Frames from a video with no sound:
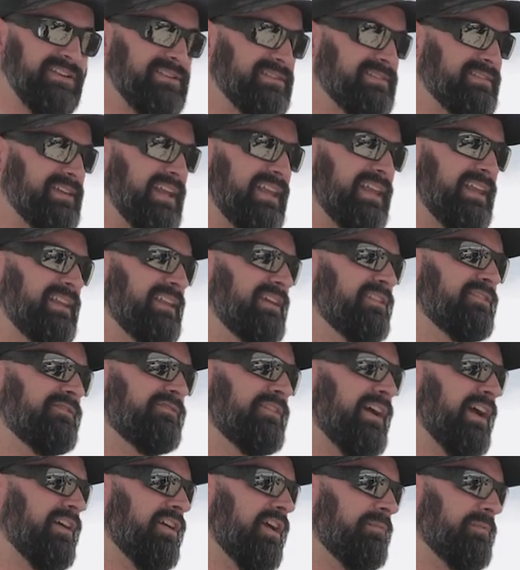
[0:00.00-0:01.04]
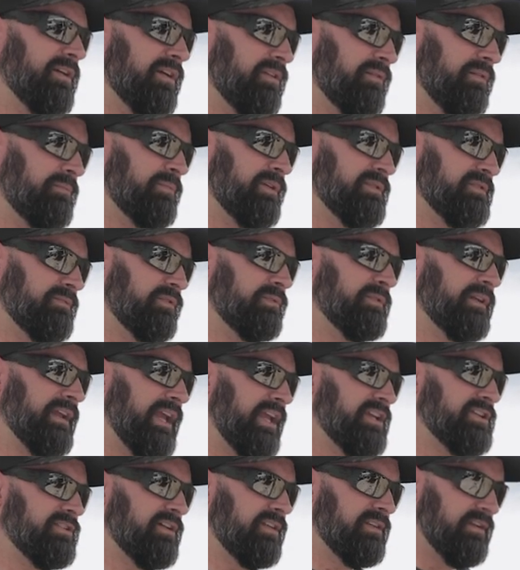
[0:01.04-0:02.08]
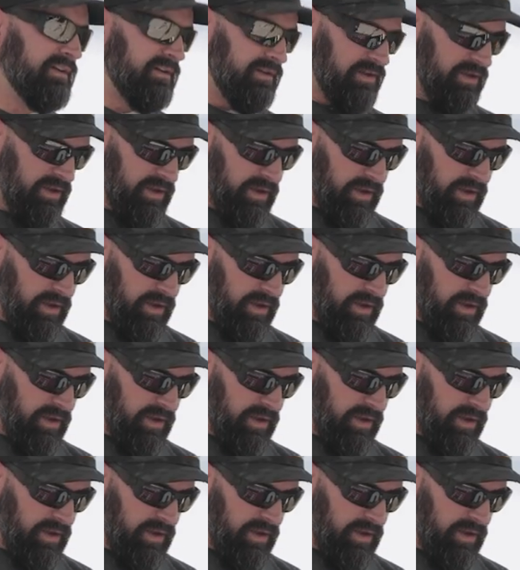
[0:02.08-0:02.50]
just like any other firearm, you're gonna put some lubrication on there.